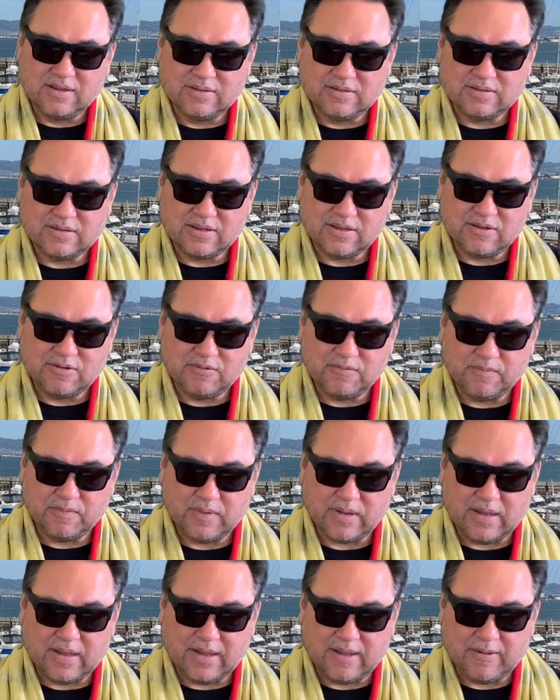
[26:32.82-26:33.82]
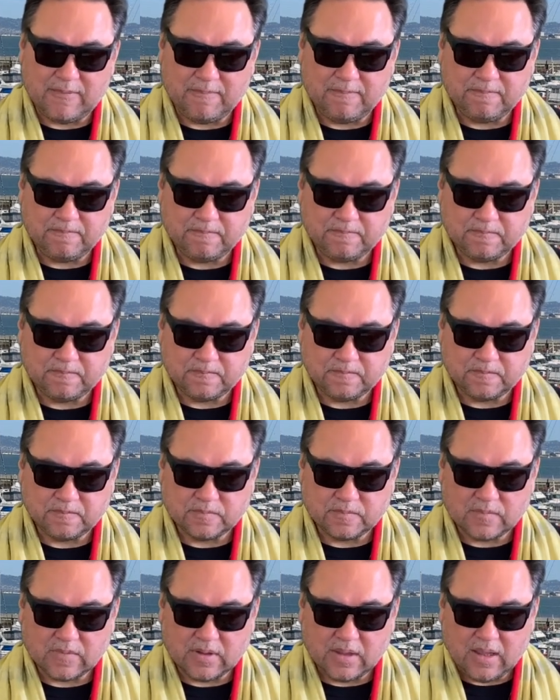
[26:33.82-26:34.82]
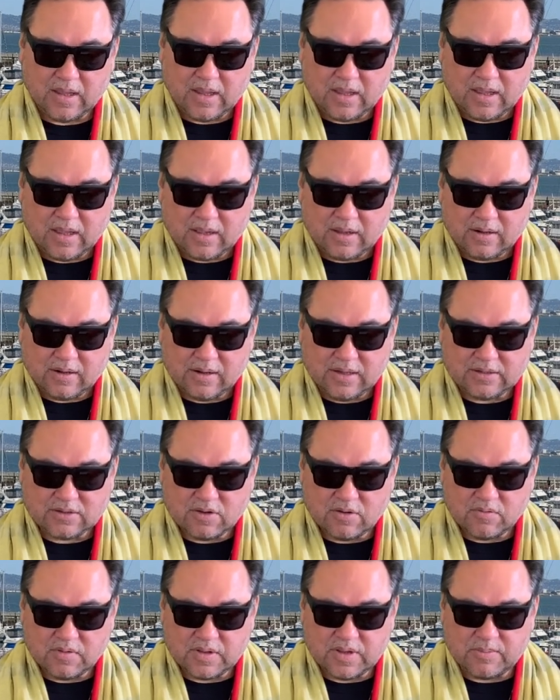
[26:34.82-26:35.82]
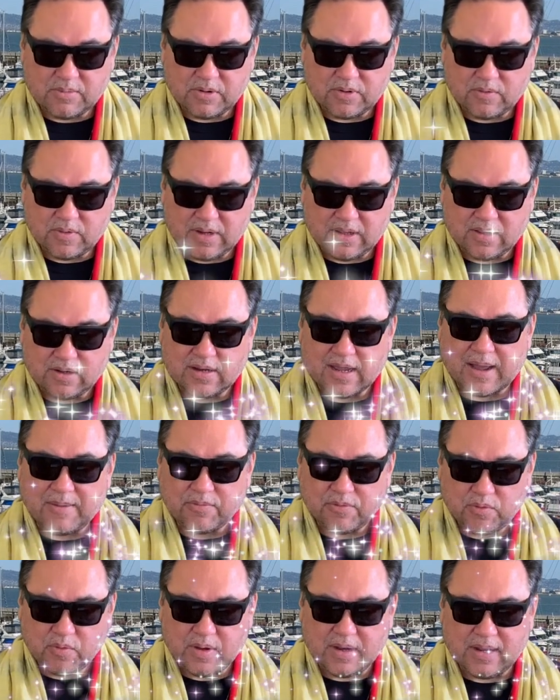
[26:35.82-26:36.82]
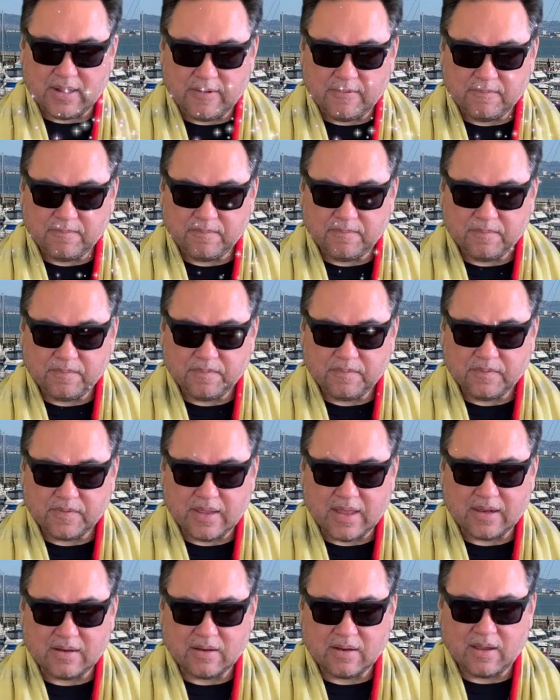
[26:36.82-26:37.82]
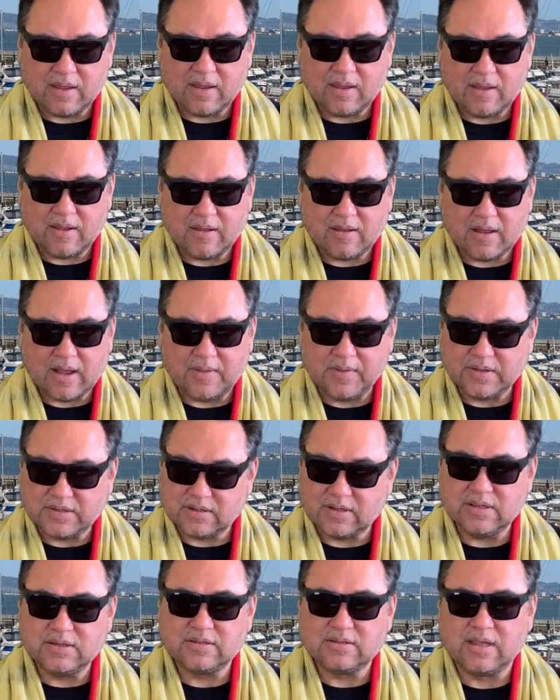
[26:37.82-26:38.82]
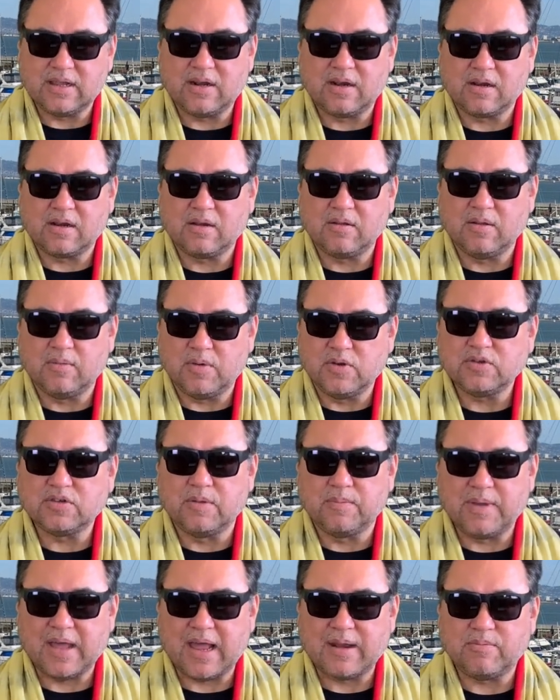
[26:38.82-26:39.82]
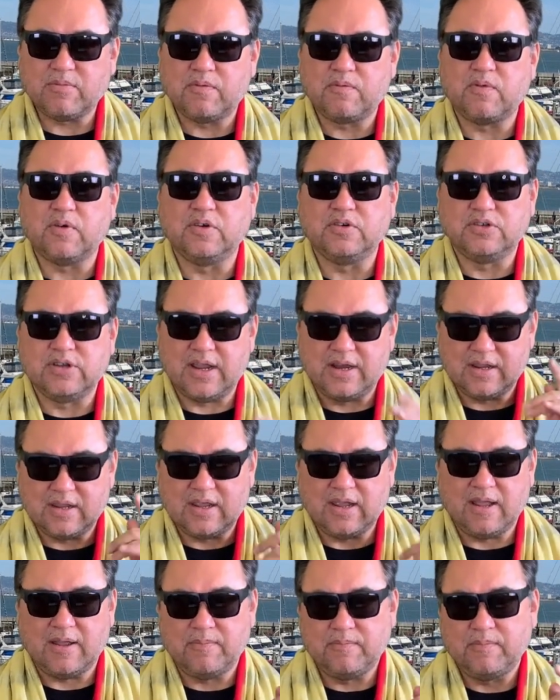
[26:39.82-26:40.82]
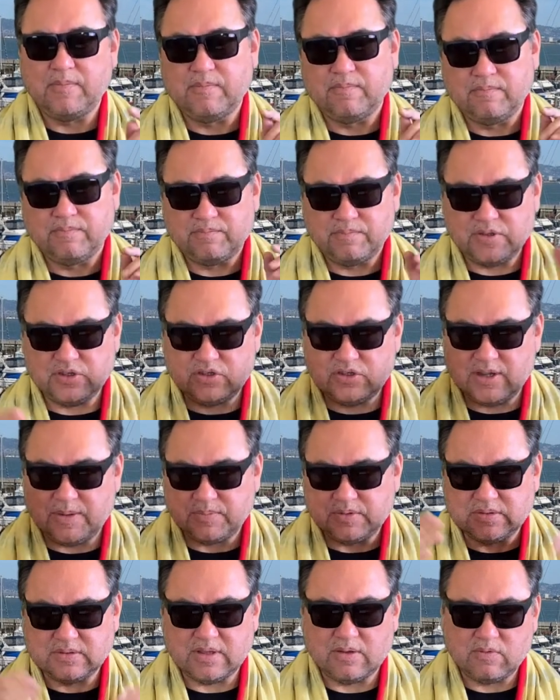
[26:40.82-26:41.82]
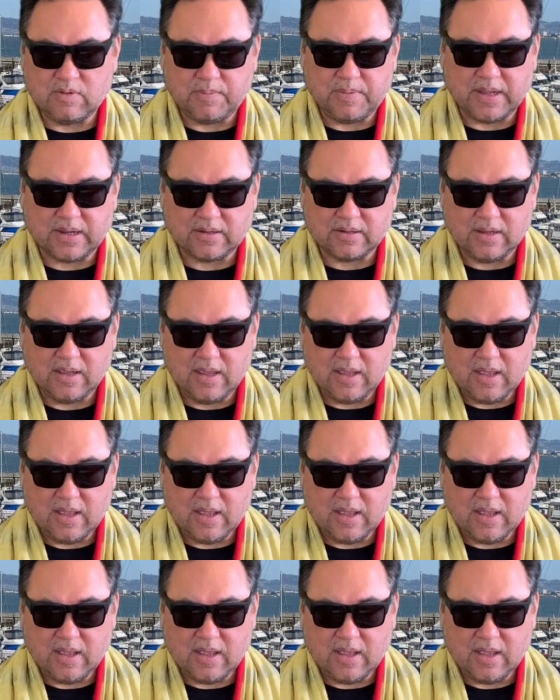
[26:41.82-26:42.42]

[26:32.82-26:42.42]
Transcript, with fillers: So um, let's go with number three. The top three that uh, on this list that are the most compatible for Jennie Kim, the ships that we picked.